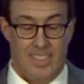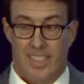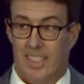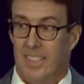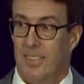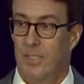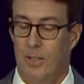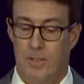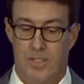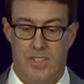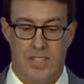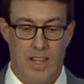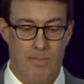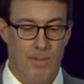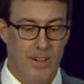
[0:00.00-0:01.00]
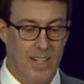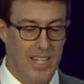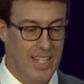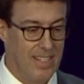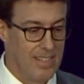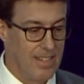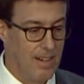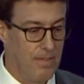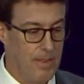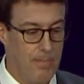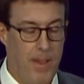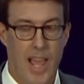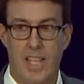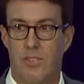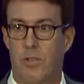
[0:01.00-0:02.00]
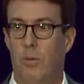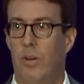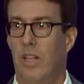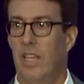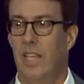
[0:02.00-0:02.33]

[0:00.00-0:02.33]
So in summary, over the past 20